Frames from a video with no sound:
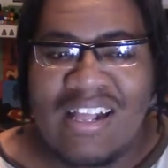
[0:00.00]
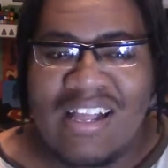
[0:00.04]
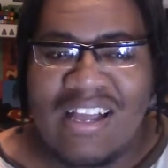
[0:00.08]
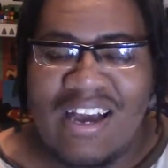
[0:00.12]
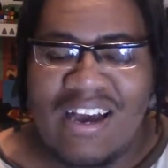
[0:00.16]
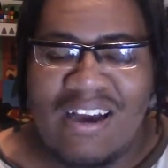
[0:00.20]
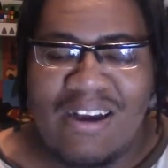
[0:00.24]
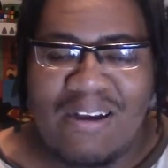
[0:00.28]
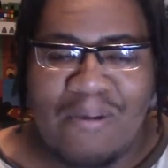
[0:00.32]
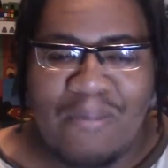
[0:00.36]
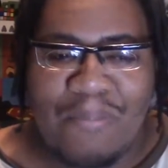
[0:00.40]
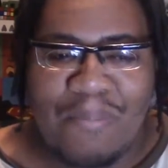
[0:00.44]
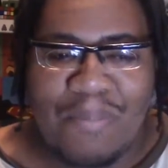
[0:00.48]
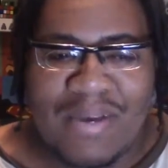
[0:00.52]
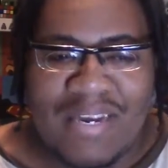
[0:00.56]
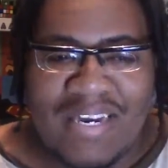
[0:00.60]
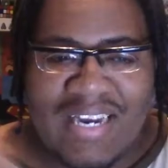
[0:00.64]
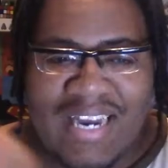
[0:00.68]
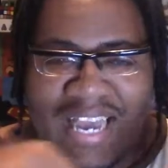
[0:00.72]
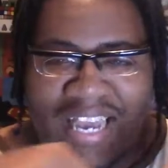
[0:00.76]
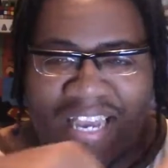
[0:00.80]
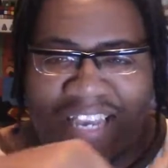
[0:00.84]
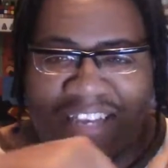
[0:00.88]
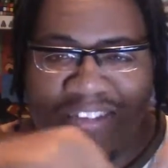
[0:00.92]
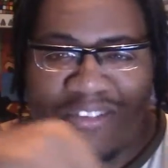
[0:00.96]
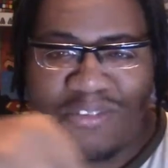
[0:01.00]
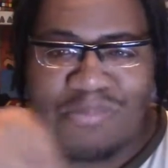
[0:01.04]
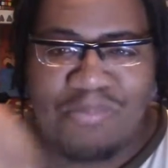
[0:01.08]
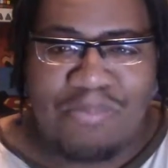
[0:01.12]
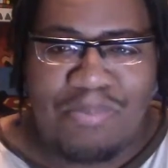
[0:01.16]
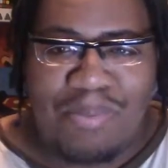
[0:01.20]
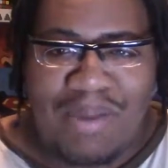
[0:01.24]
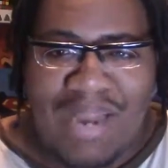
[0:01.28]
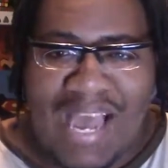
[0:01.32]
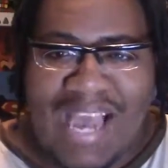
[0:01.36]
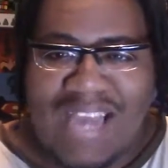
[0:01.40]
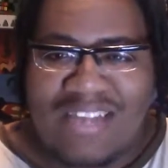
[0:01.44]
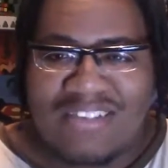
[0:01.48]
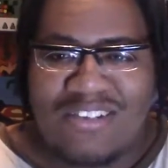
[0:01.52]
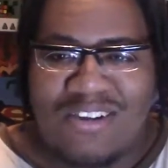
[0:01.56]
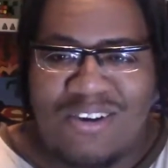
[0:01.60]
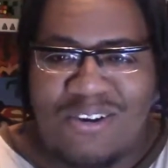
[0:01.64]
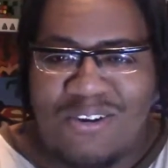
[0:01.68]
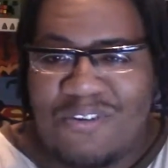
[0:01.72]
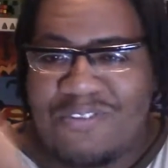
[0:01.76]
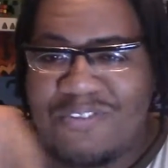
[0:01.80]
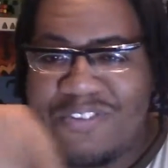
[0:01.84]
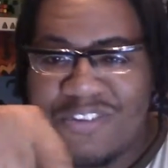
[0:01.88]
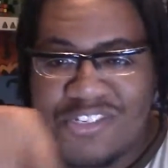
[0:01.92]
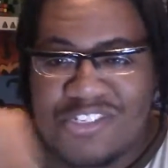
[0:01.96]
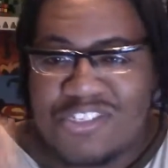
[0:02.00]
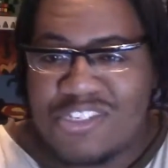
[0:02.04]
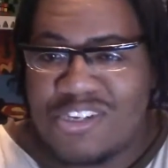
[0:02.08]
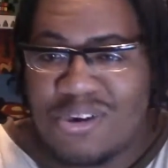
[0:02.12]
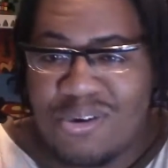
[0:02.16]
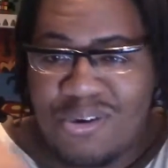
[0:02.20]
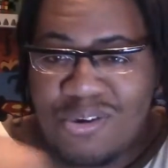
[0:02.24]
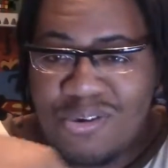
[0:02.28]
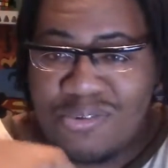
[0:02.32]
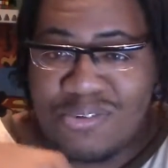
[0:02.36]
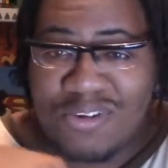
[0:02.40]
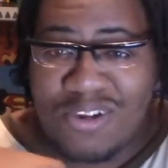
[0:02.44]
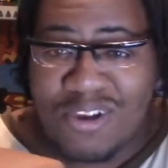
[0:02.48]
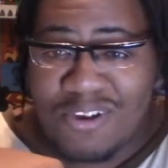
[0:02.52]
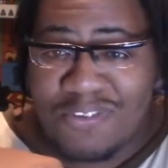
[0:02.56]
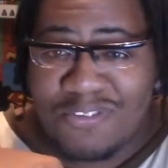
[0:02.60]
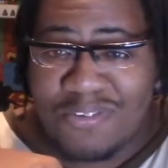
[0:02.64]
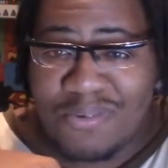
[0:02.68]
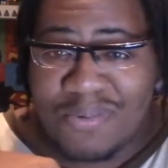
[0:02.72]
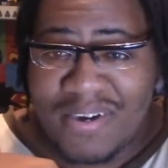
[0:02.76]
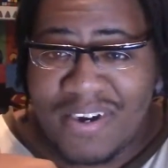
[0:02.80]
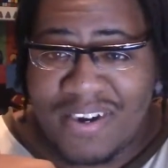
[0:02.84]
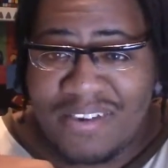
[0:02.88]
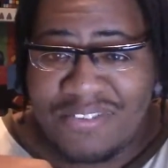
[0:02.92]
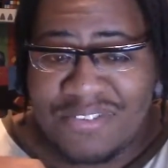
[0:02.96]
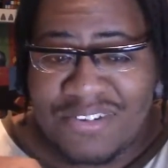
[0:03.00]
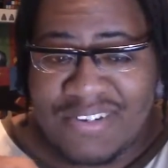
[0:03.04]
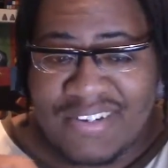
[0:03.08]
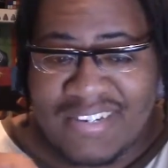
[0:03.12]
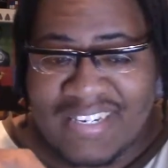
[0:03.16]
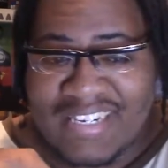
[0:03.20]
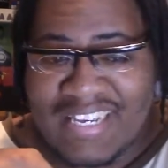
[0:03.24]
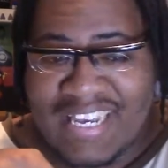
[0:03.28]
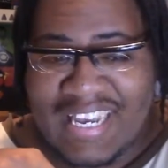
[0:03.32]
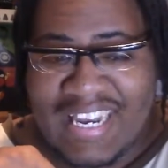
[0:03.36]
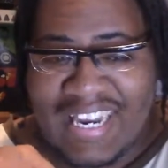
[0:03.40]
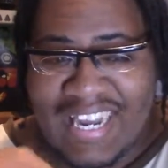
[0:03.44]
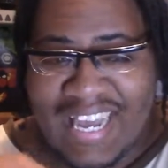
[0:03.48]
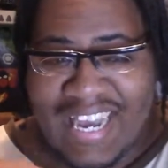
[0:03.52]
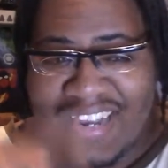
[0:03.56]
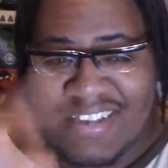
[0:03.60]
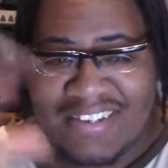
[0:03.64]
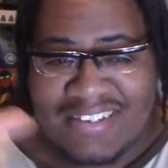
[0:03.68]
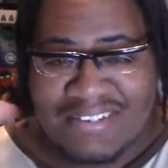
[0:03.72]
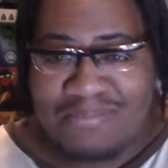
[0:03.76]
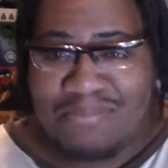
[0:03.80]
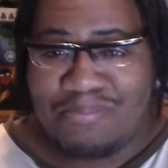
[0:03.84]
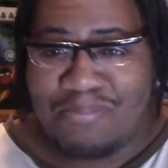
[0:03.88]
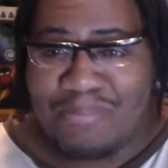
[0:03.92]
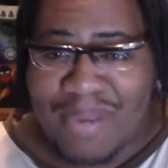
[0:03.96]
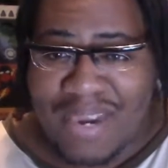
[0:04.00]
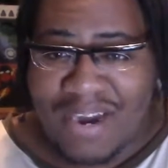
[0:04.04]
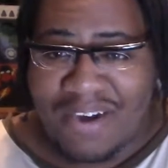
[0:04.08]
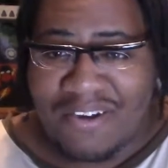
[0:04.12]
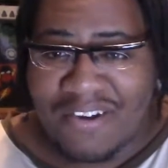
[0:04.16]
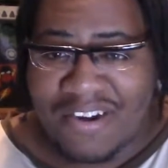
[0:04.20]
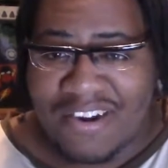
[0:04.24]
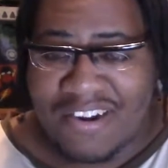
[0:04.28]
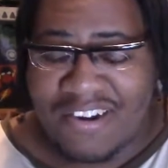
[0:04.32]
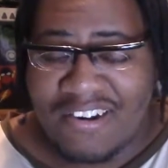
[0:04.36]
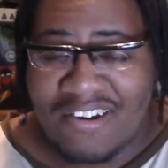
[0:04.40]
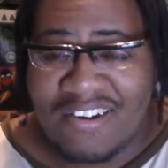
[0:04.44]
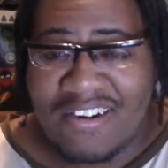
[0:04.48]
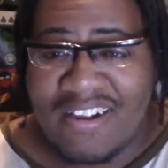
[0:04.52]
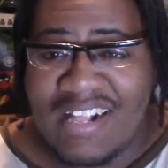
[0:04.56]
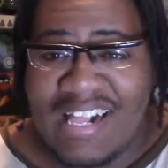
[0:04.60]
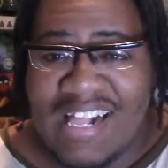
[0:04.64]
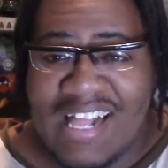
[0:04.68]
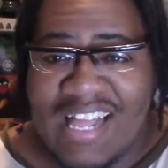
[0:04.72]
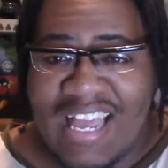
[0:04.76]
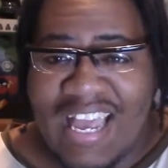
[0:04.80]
But like it's blocked off or circled off or whatever in like a barrier.